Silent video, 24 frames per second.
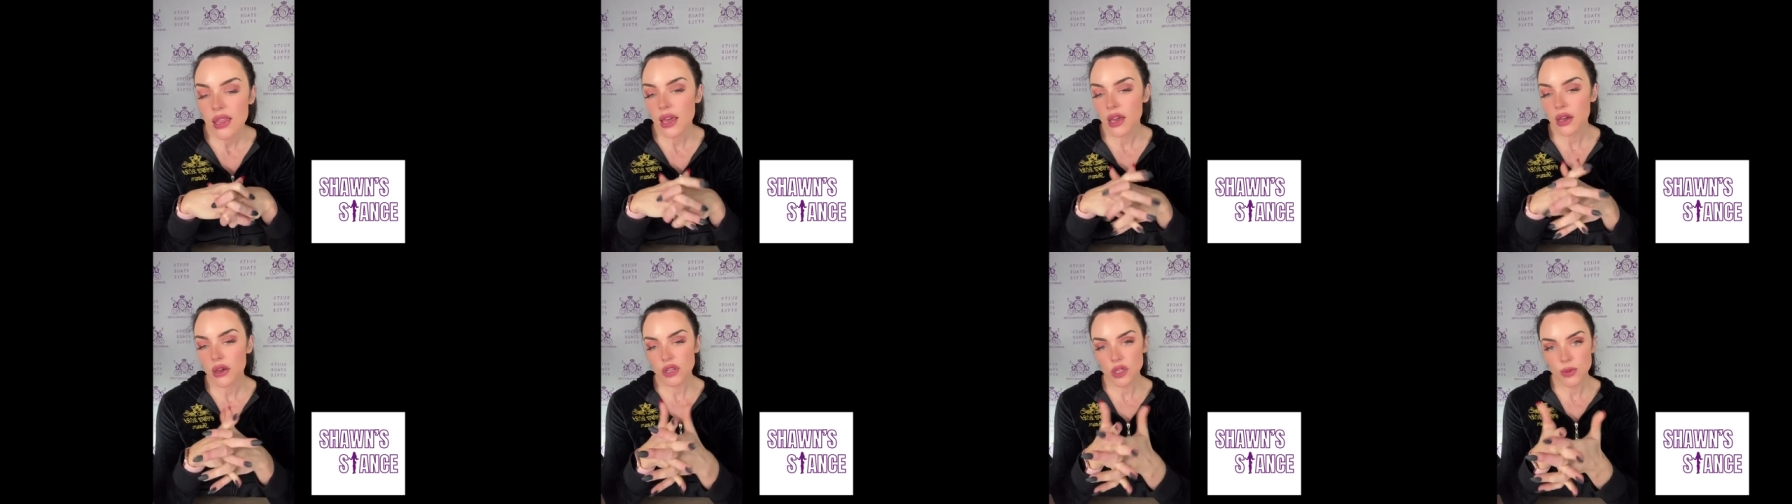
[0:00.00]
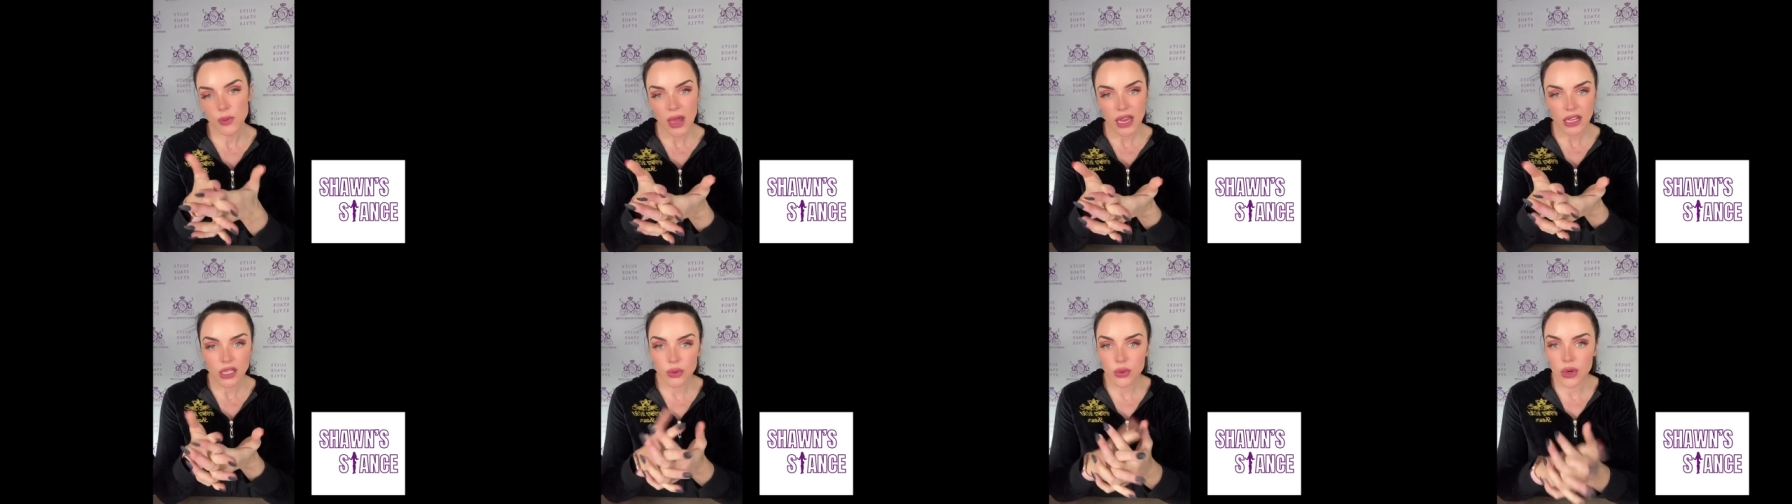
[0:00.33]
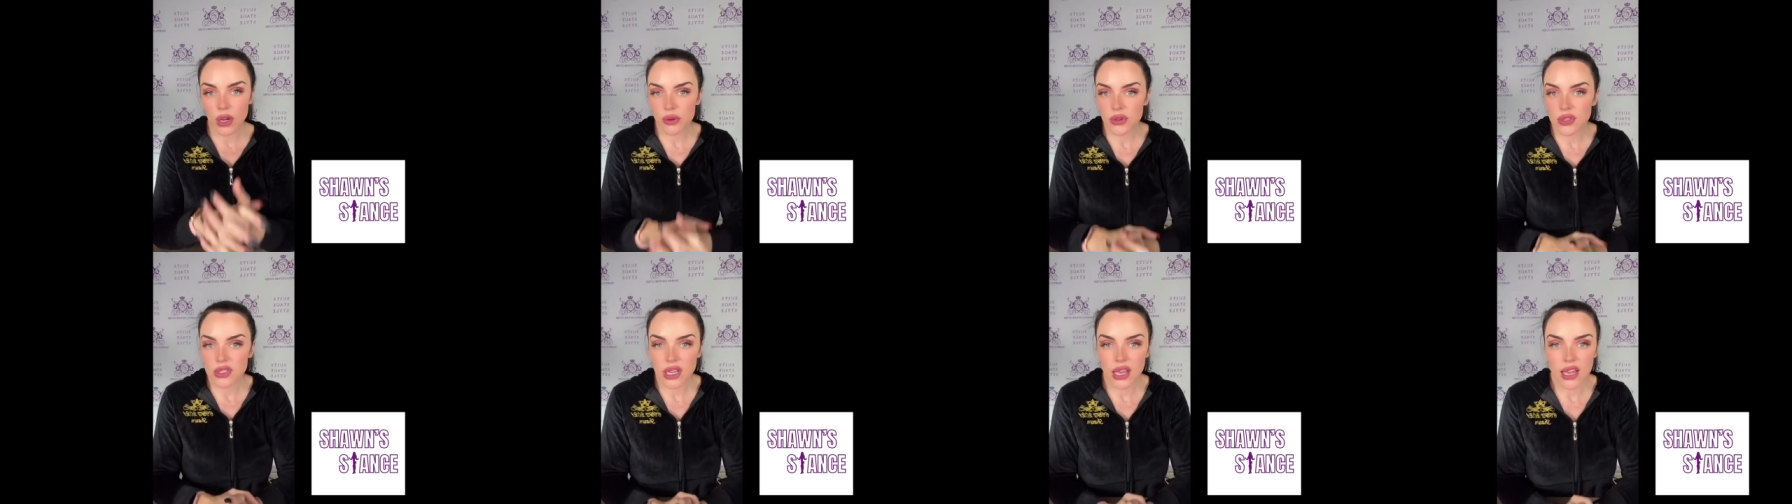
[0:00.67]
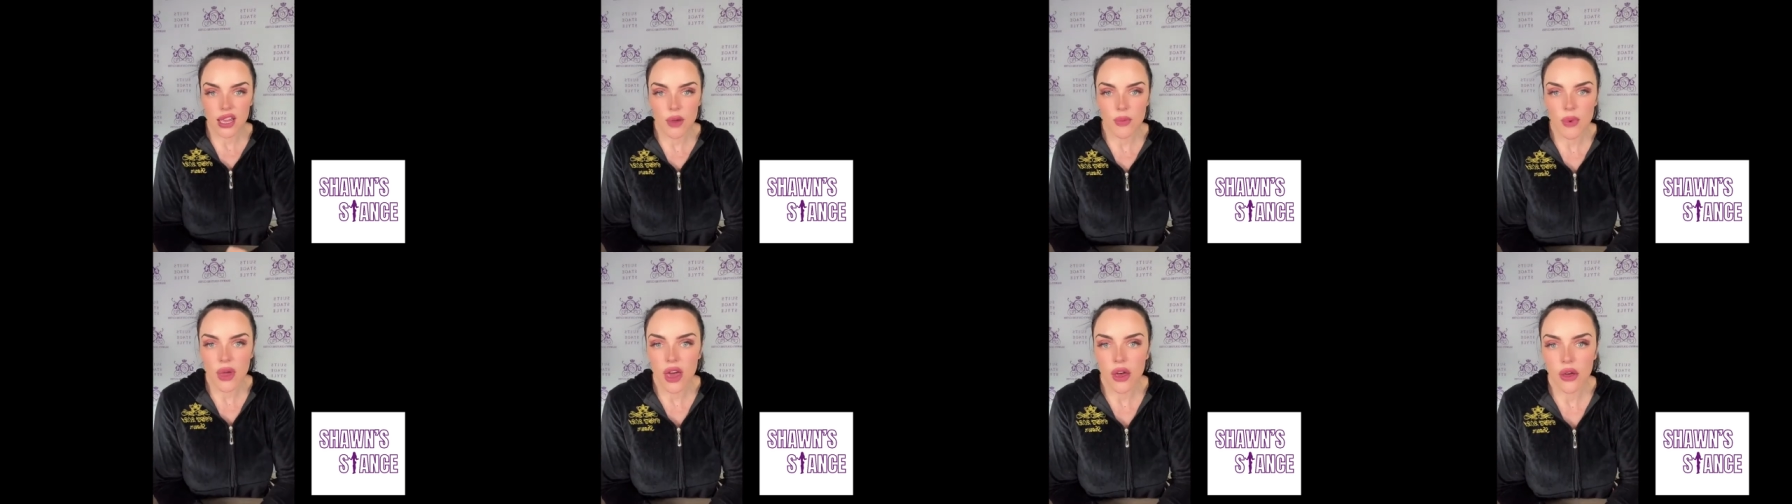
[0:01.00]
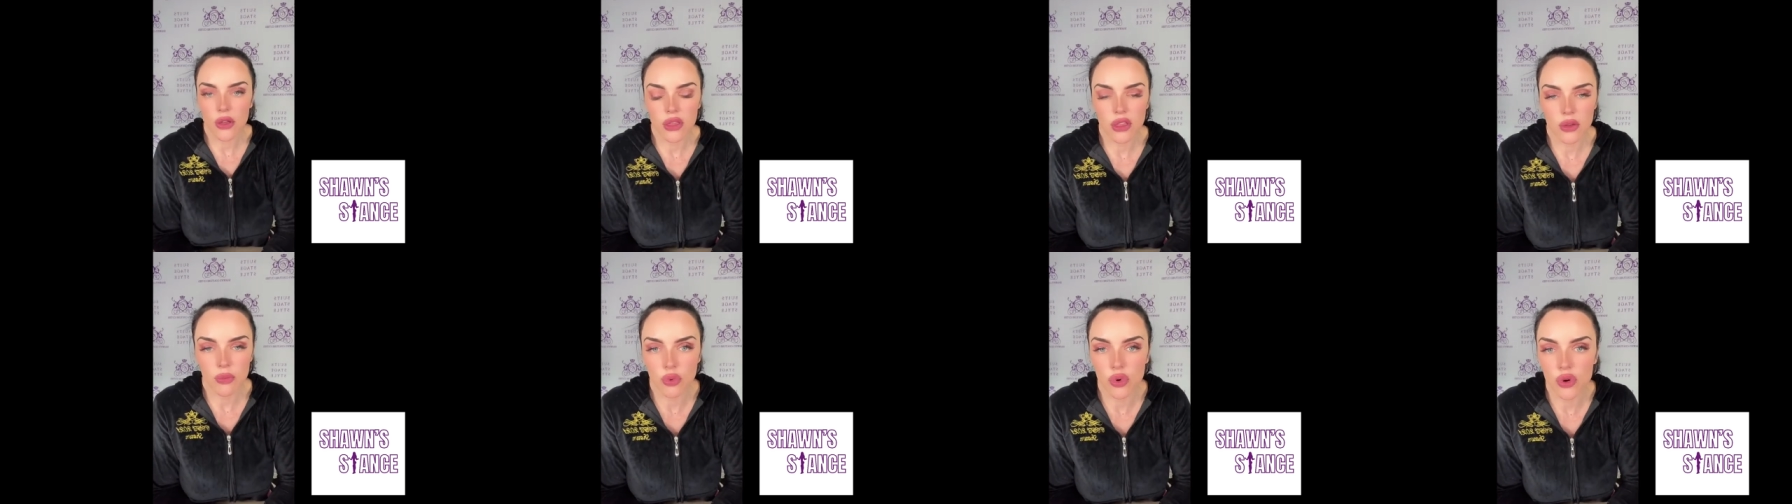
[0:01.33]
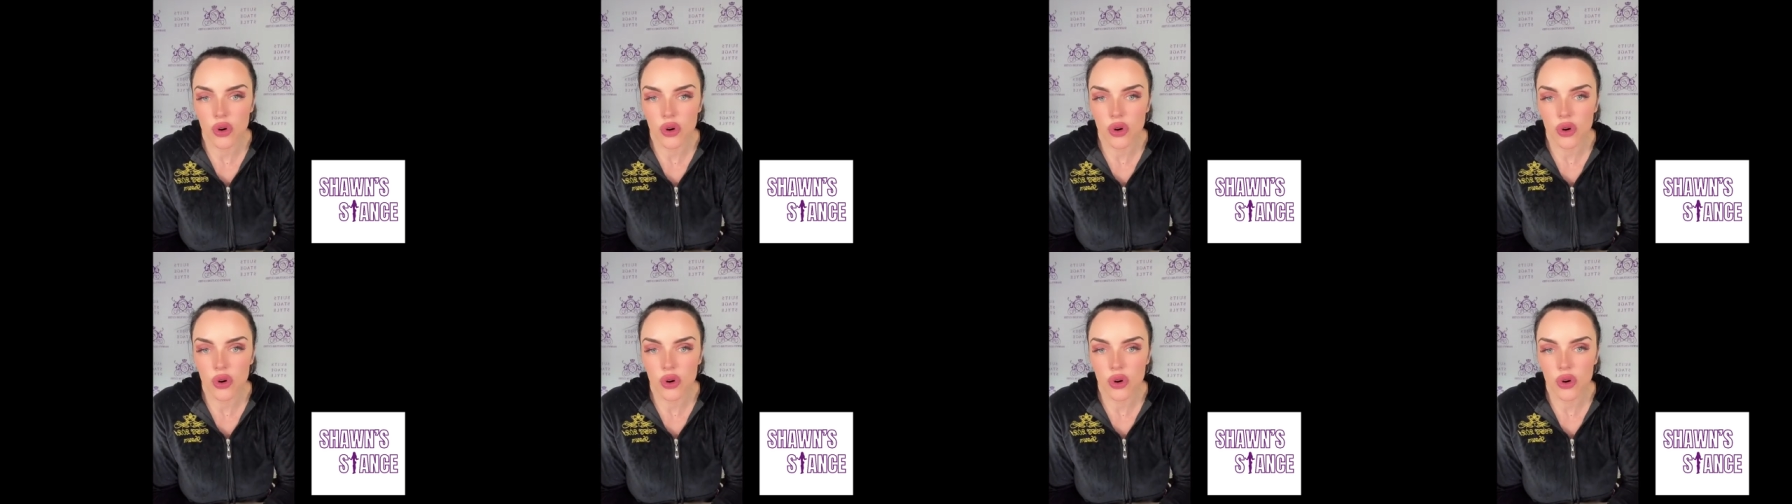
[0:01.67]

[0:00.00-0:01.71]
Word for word: That goes back to what I was saying about the